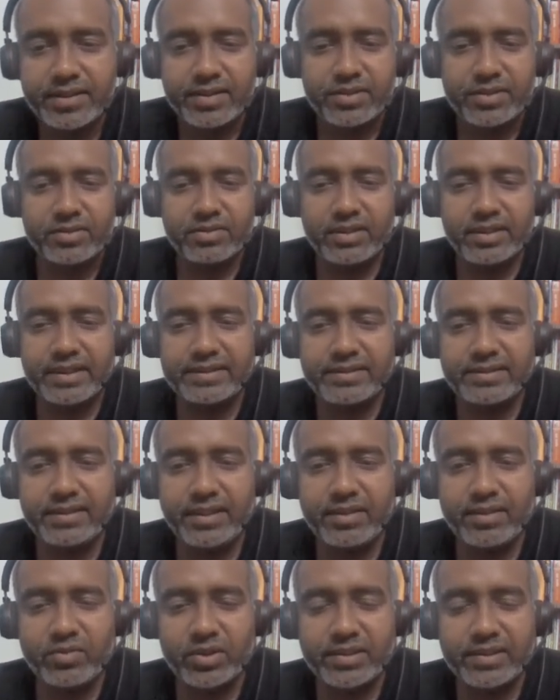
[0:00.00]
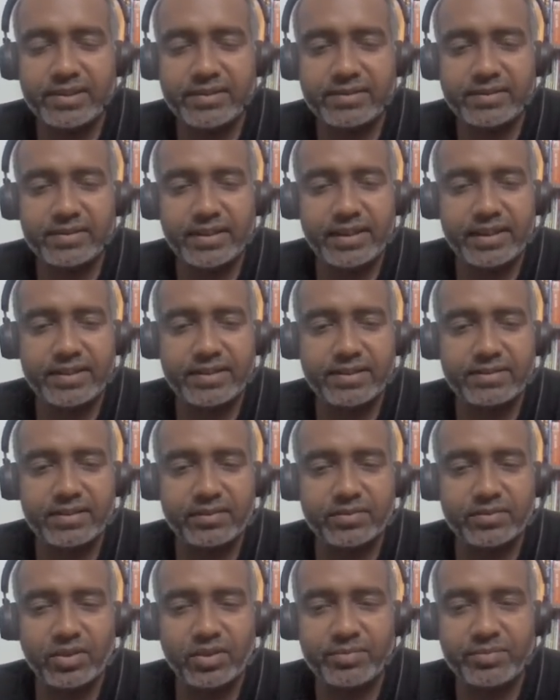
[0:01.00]
So let's see what is the address
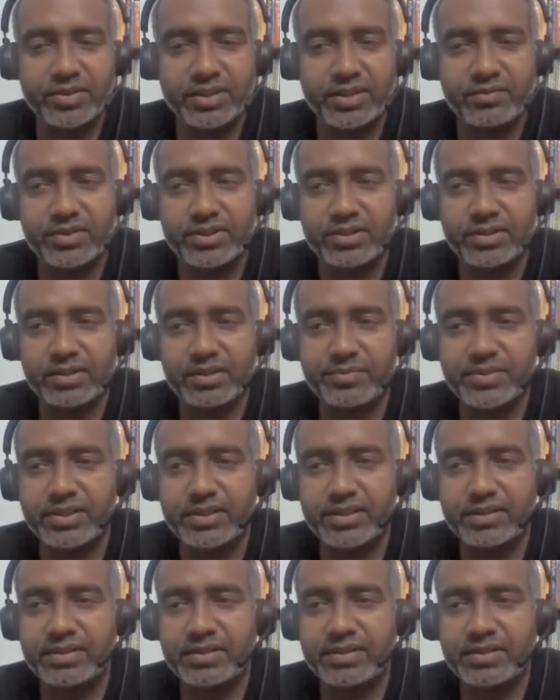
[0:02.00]
of the object which comes here.